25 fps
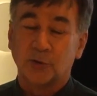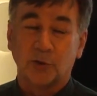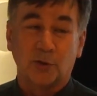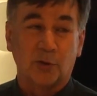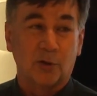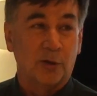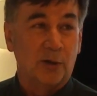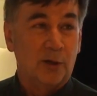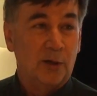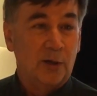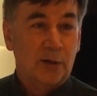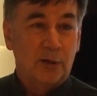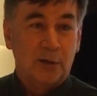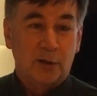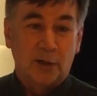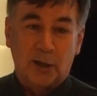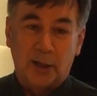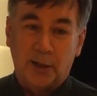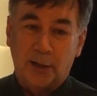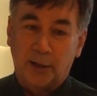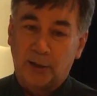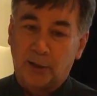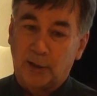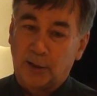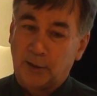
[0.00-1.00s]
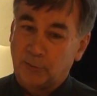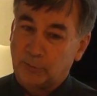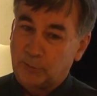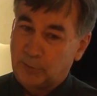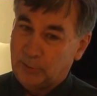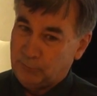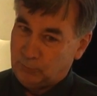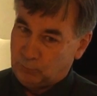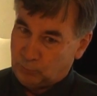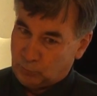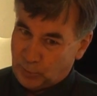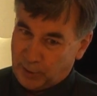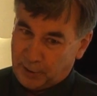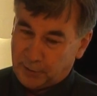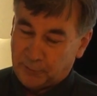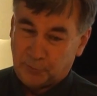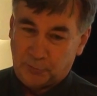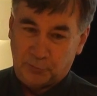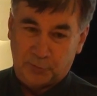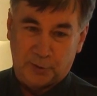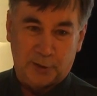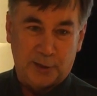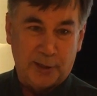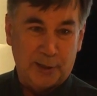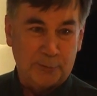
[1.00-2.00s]
So I went
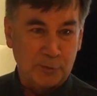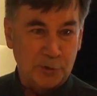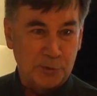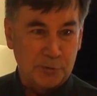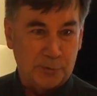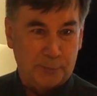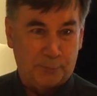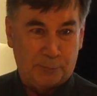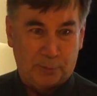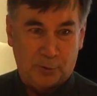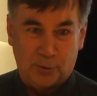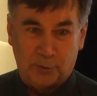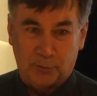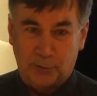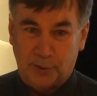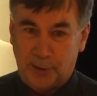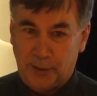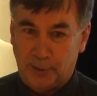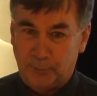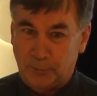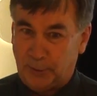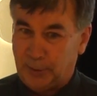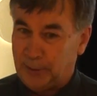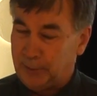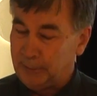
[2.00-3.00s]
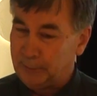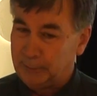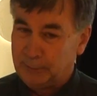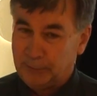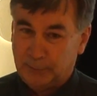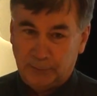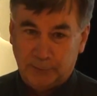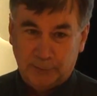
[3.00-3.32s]
through the chemistry program, and I